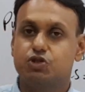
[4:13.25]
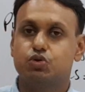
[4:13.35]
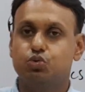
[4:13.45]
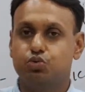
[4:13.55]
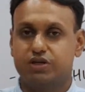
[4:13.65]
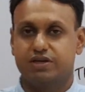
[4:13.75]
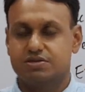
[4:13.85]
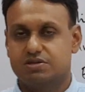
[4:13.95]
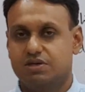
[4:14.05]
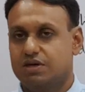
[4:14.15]
2
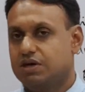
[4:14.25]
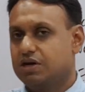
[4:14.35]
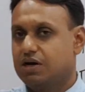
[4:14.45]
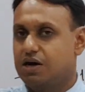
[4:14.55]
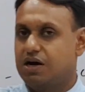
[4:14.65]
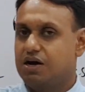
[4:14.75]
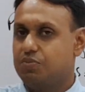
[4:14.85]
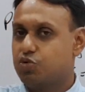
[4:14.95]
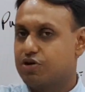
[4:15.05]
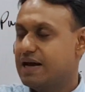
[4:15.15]
things,
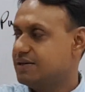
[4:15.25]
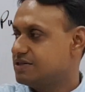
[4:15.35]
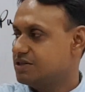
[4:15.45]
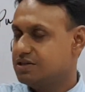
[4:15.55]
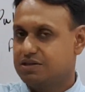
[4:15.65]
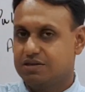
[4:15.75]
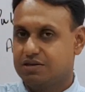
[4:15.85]
morality,